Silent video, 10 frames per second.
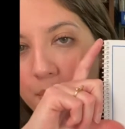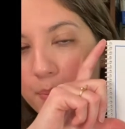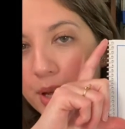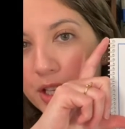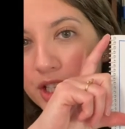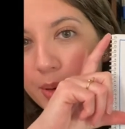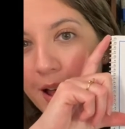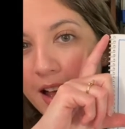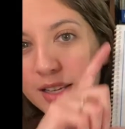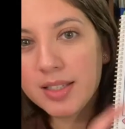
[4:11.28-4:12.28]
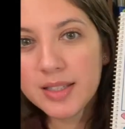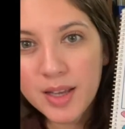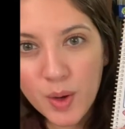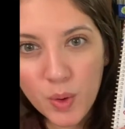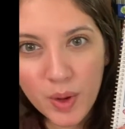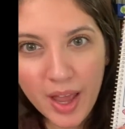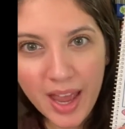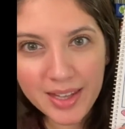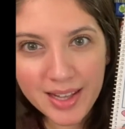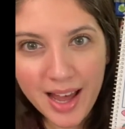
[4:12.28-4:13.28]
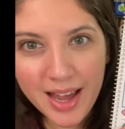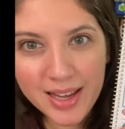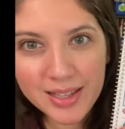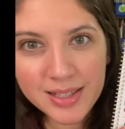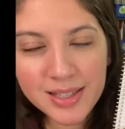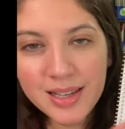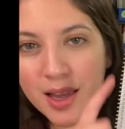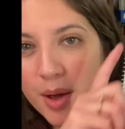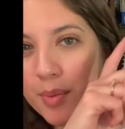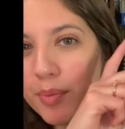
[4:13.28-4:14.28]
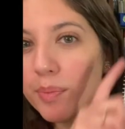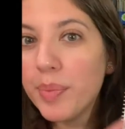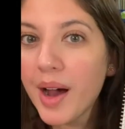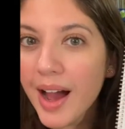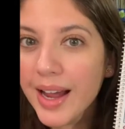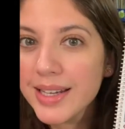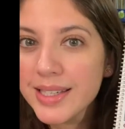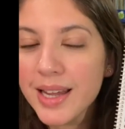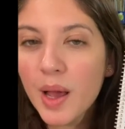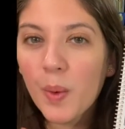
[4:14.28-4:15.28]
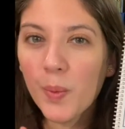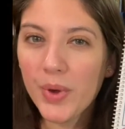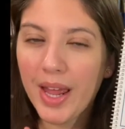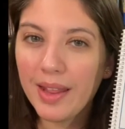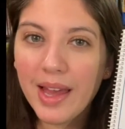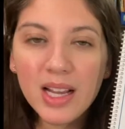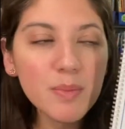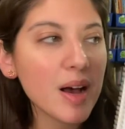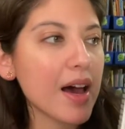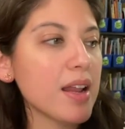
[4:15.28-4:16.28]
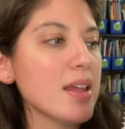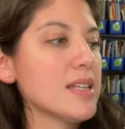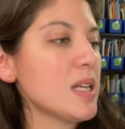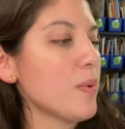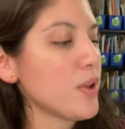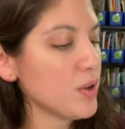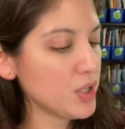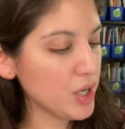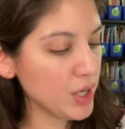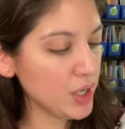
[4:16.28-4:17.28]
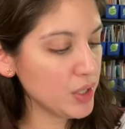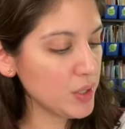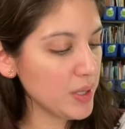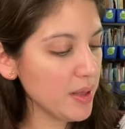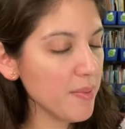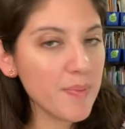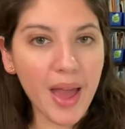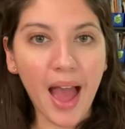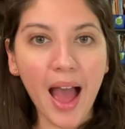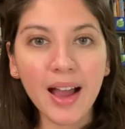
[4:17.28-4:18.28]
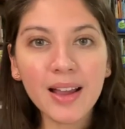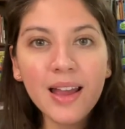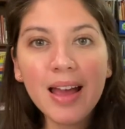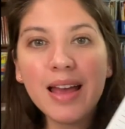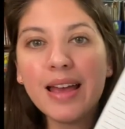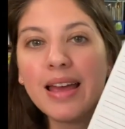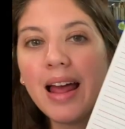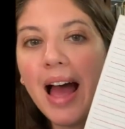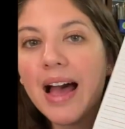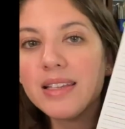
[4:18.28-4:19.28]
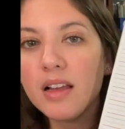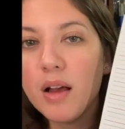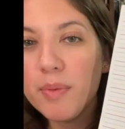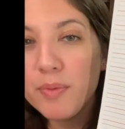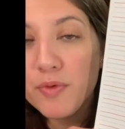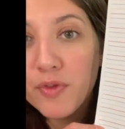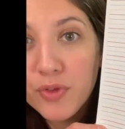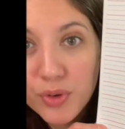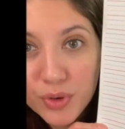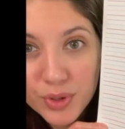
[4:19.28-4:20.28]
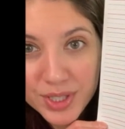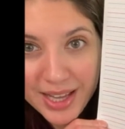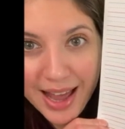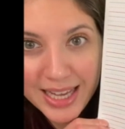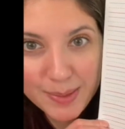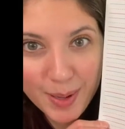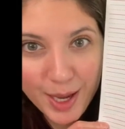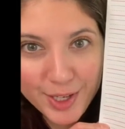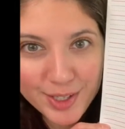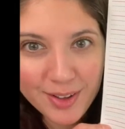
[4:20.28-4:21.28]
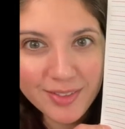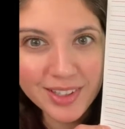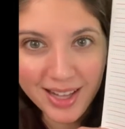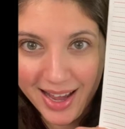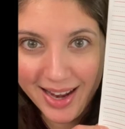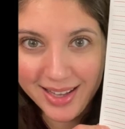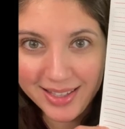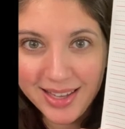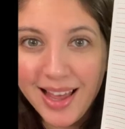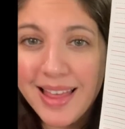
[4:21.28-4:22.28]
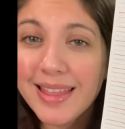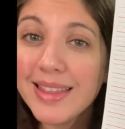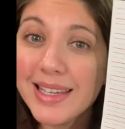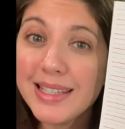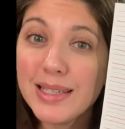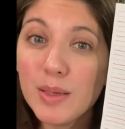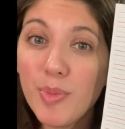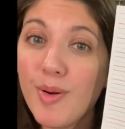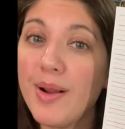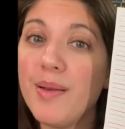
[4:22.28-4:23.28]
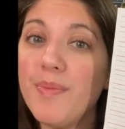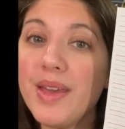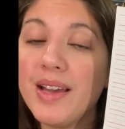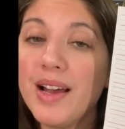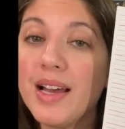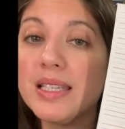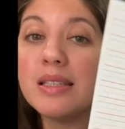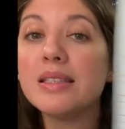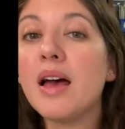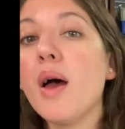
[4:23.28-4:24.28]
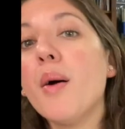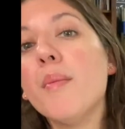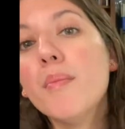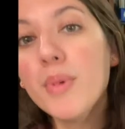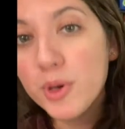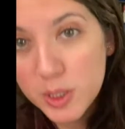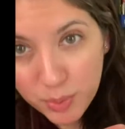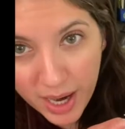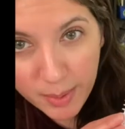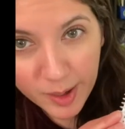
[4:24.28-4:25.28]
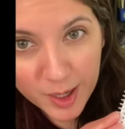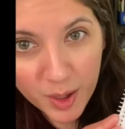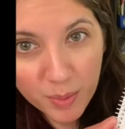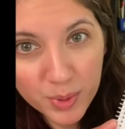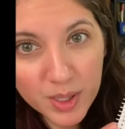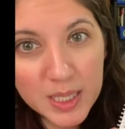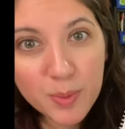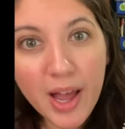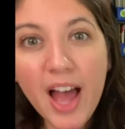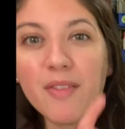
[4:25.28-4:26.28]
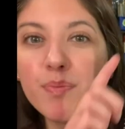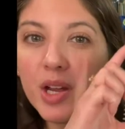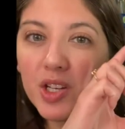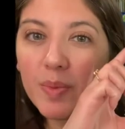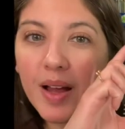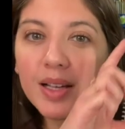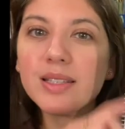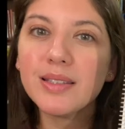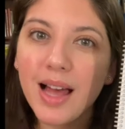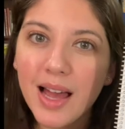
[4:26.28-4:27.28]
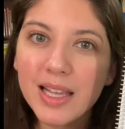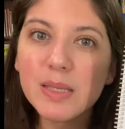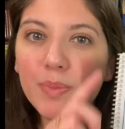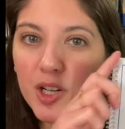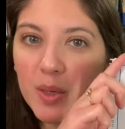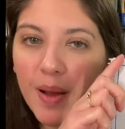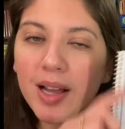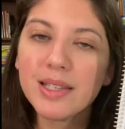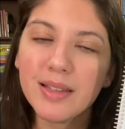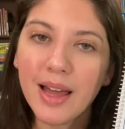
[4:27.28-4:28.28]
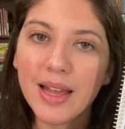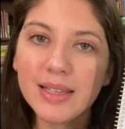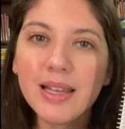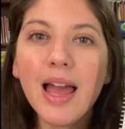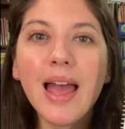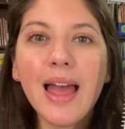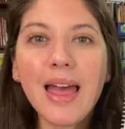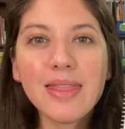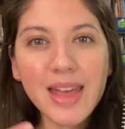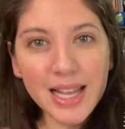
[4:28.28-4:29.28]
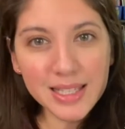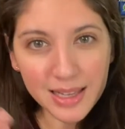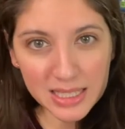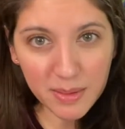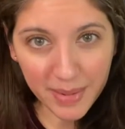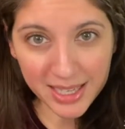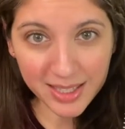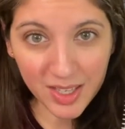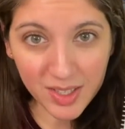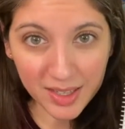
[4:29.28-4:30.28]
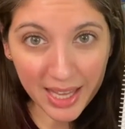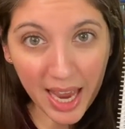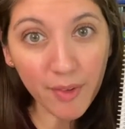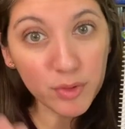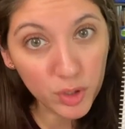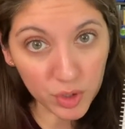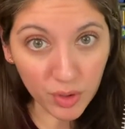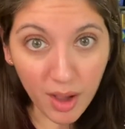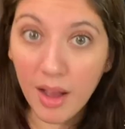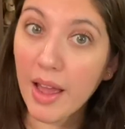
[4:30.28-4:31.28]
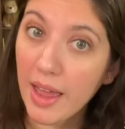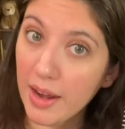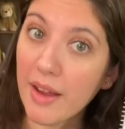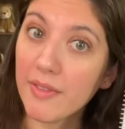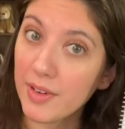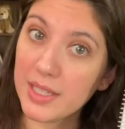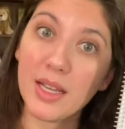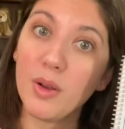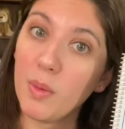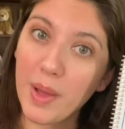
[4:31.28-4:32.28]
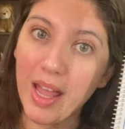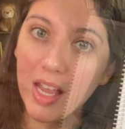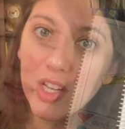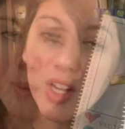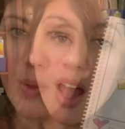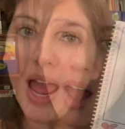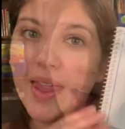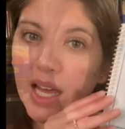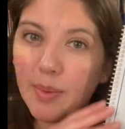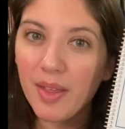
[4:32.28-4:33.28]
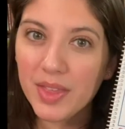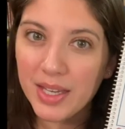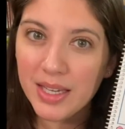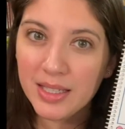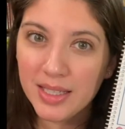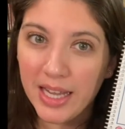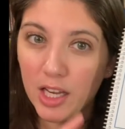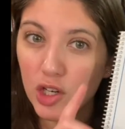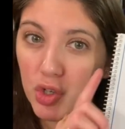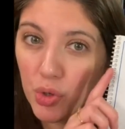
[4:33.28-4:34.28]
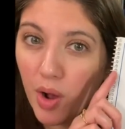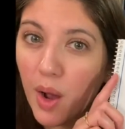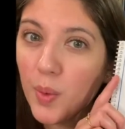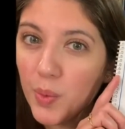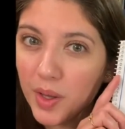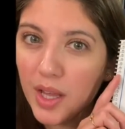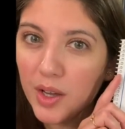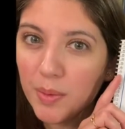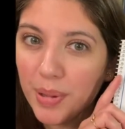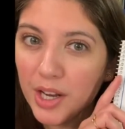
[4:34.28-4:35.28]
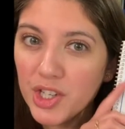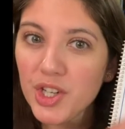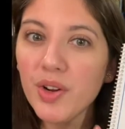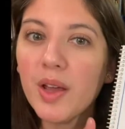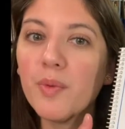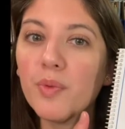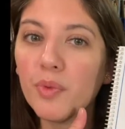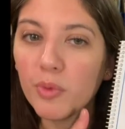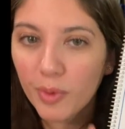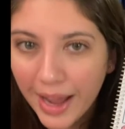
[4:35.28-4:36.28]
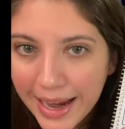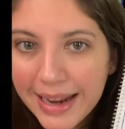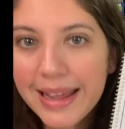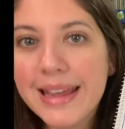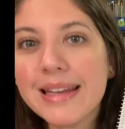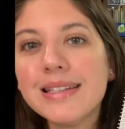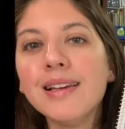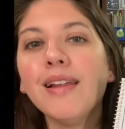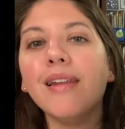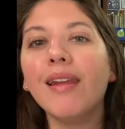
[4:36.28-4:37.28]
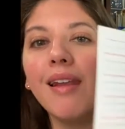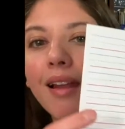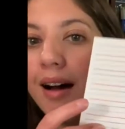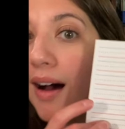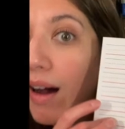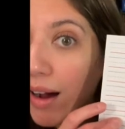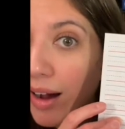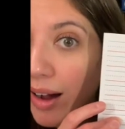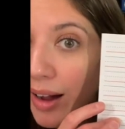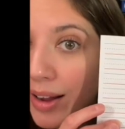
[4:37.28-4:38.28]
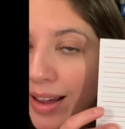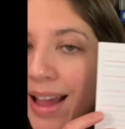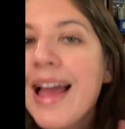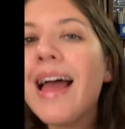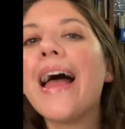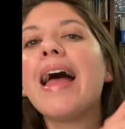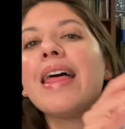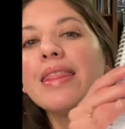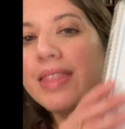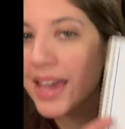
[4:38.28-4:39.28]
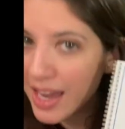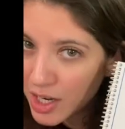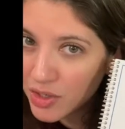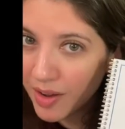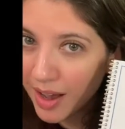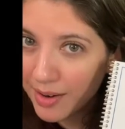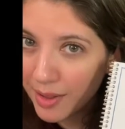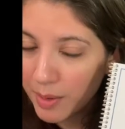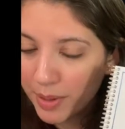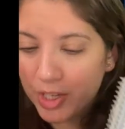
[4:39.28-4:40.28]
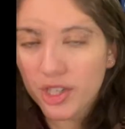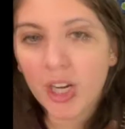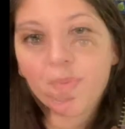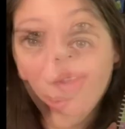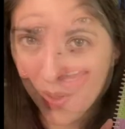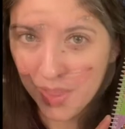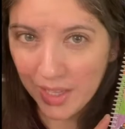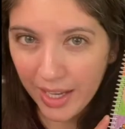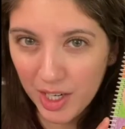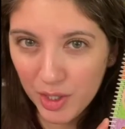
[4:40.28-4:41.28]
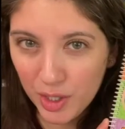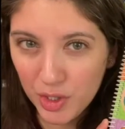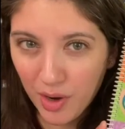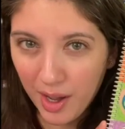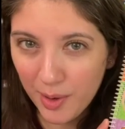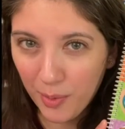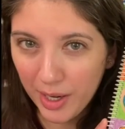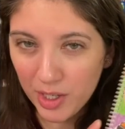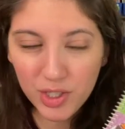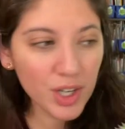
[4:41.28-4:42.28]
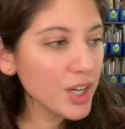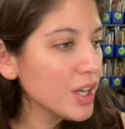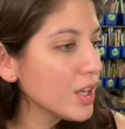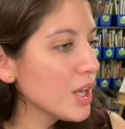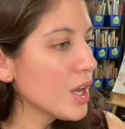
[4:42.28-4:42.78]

picture box and lines, but what I like about it is that when you turn to the back, it has a full-size page of lines. This is important because most primary notebooks will have picture box lines, and that sends the message that they have to draw at every single page. What I like about this is I can draw a really good picture and write it long, and then draw another picture. Along with the Lakeshore Draw and Write Journal